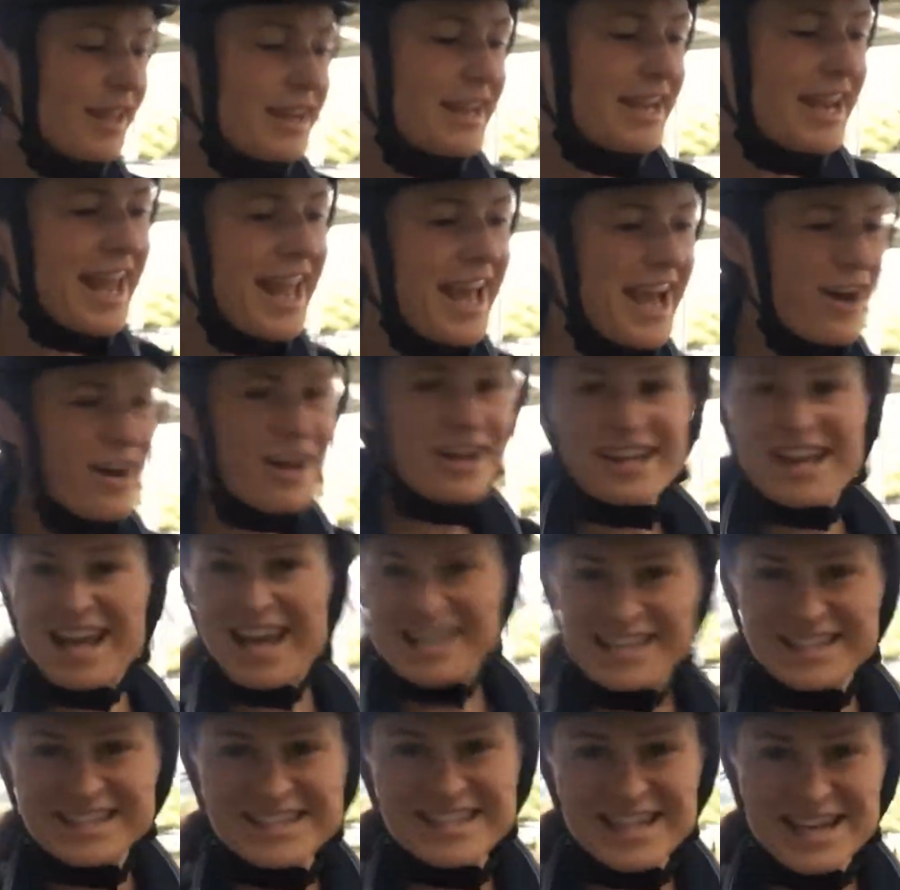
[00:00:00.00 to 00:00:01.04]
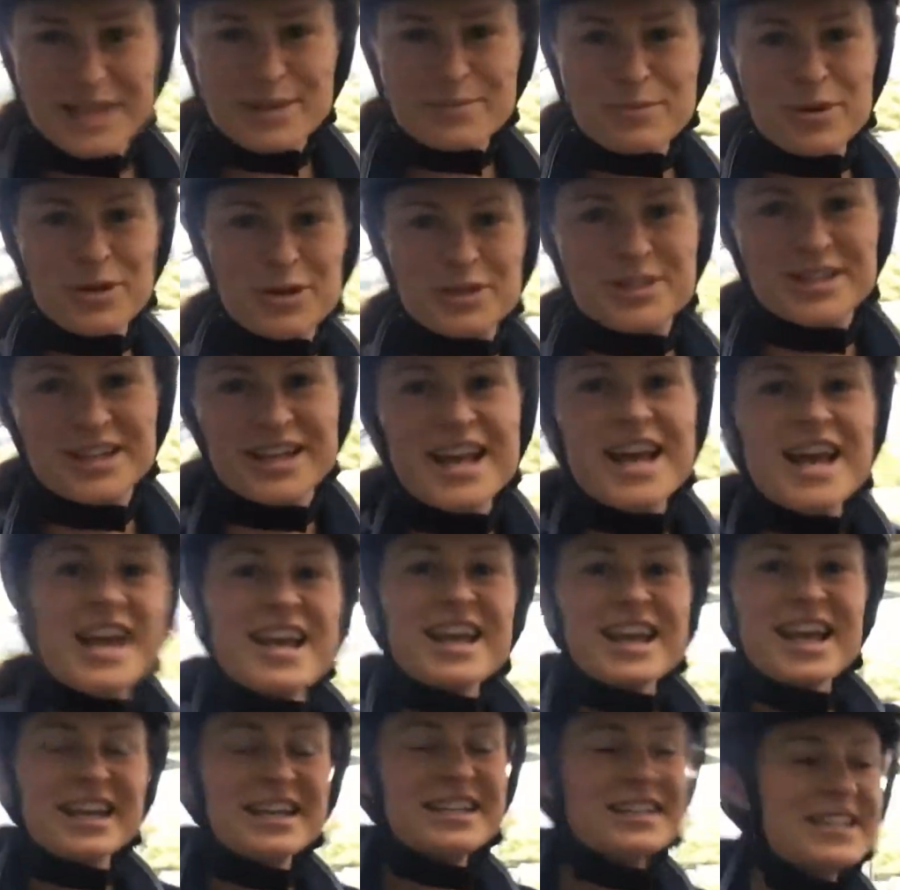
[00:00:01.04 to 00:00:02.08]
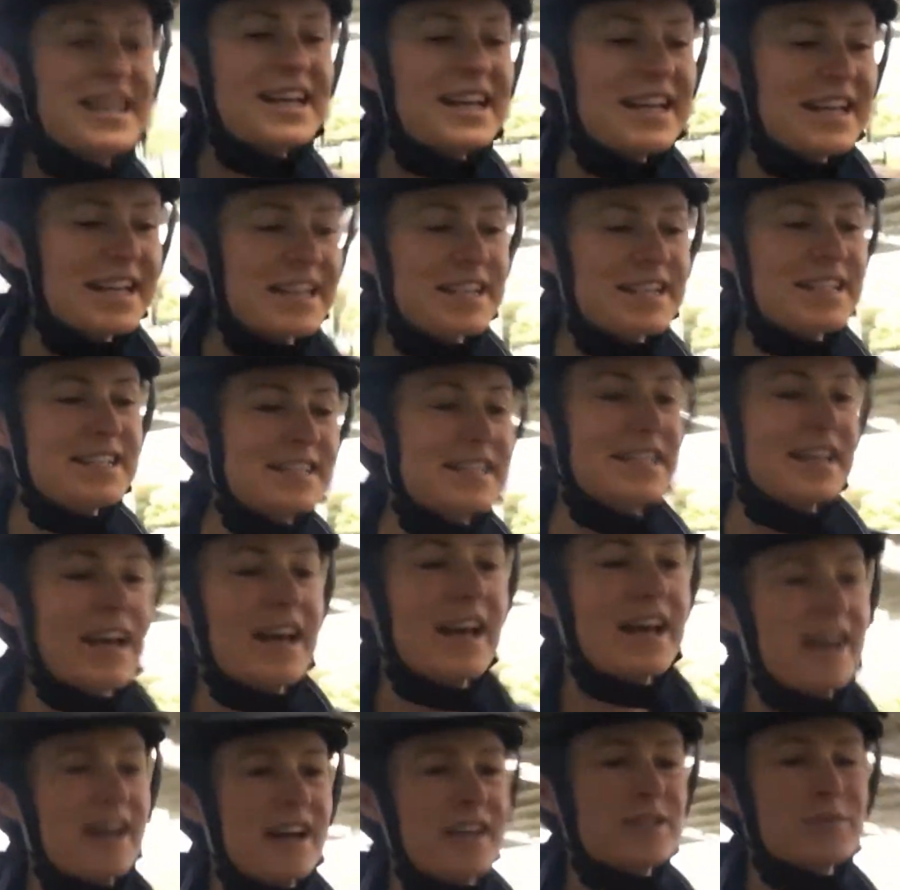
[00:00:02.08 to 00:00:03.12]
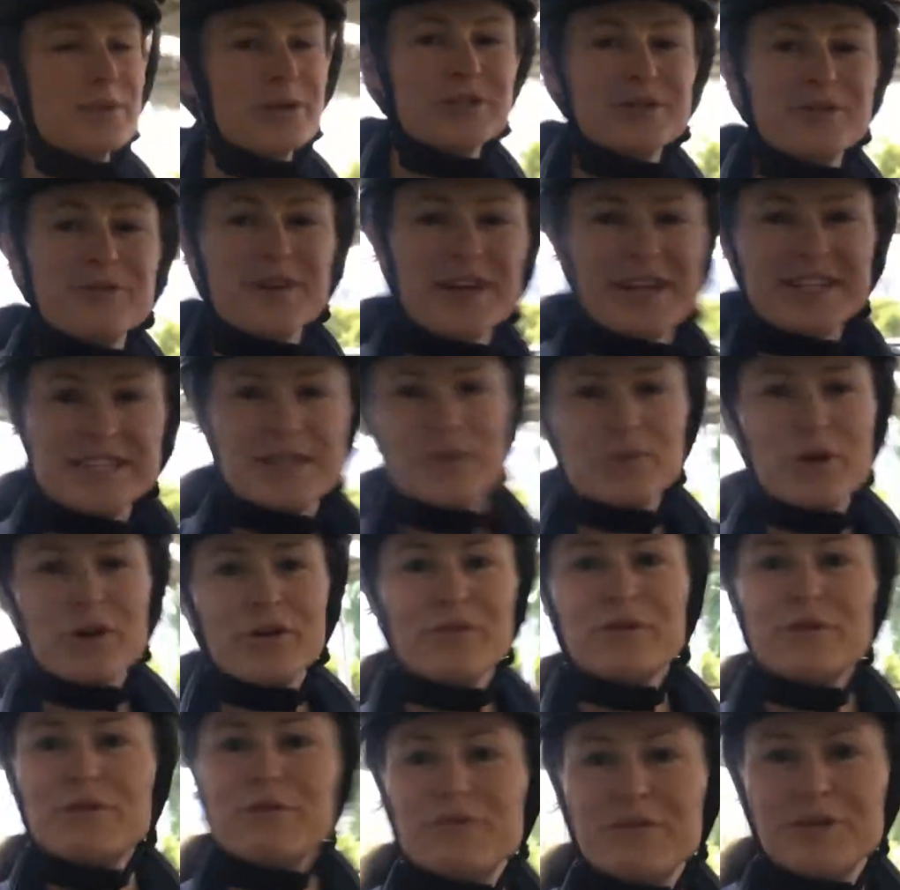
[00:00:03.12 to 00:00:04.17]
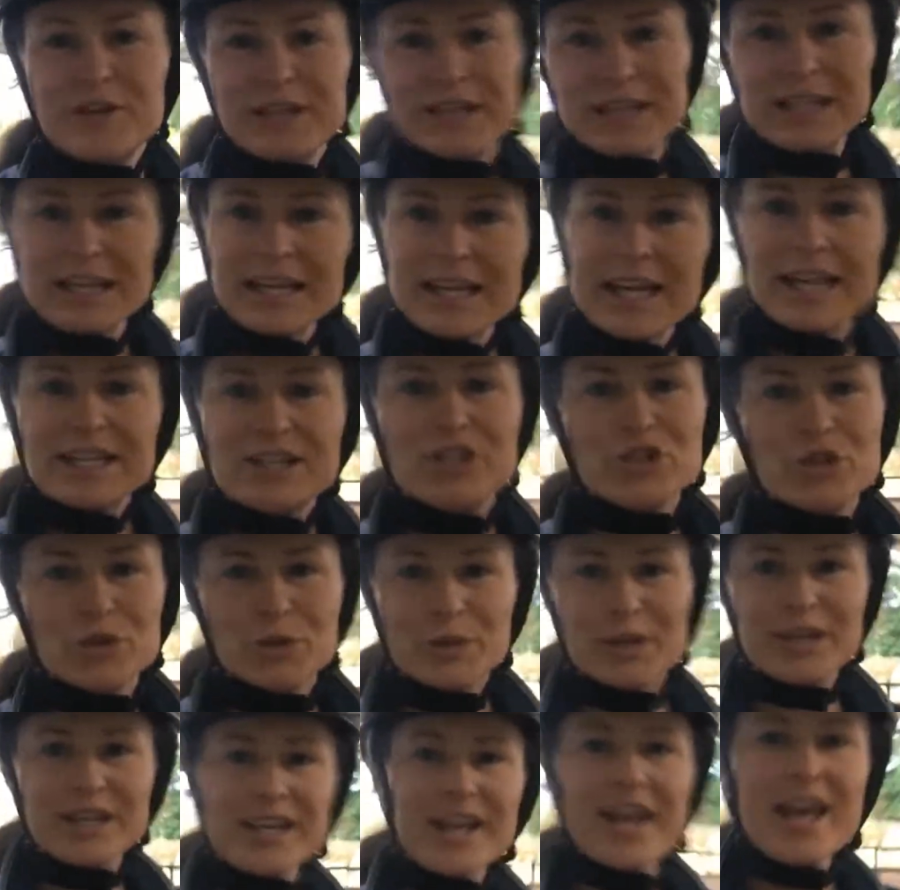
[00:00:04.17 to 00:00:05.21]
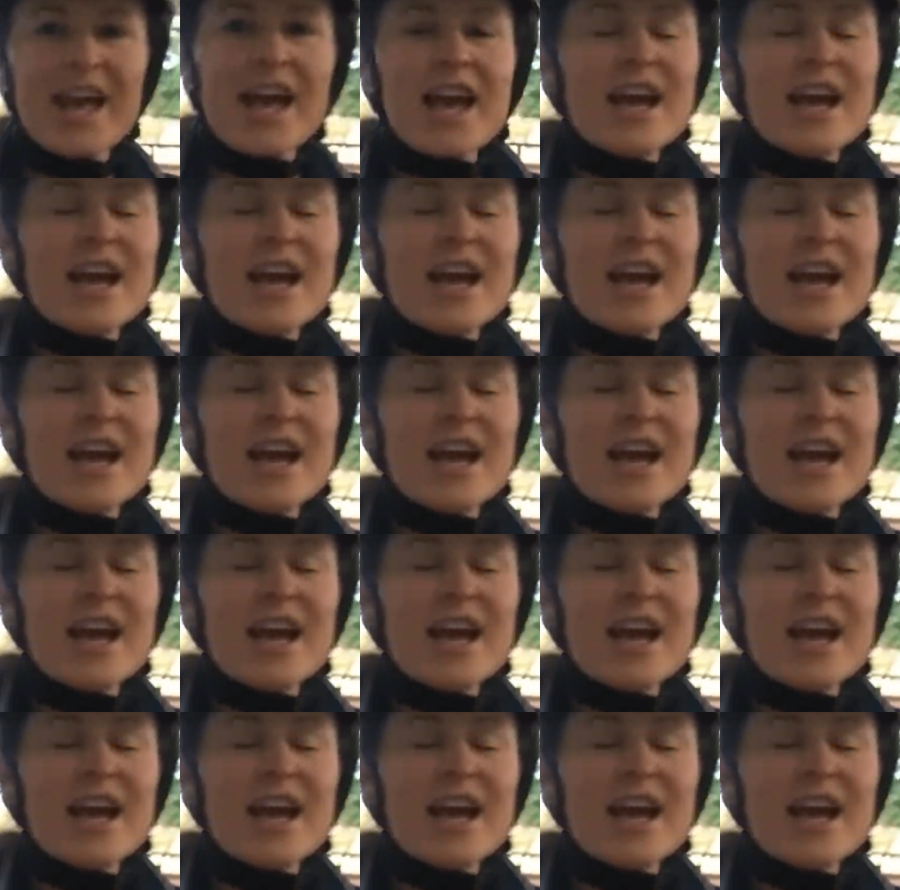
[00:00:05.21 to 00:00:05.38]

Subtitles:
Now, a kinesthetic person. Kinesthetic is, I suppose, a fancy word for feeling and doing.